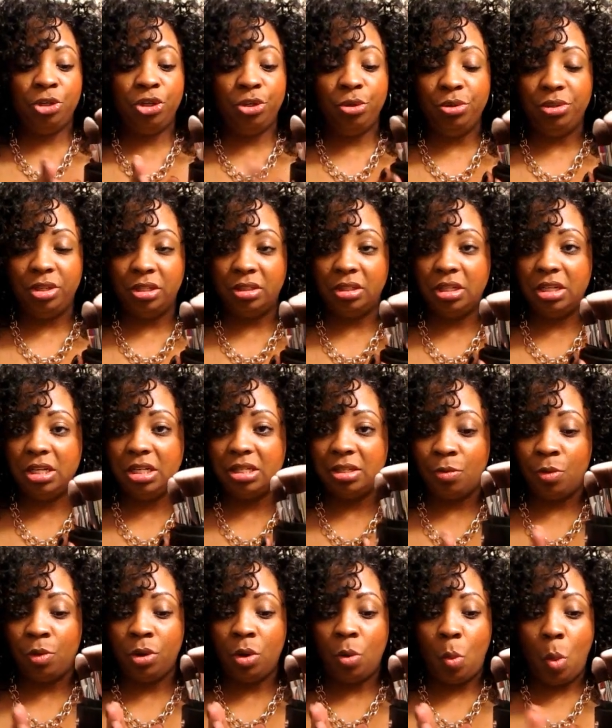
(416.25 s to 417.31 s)
using these.
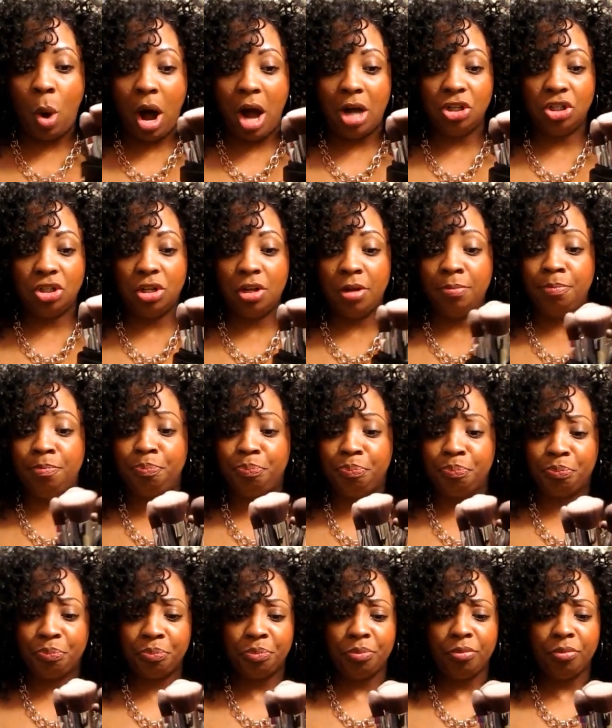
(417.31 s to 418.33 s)
I'm going to wash them.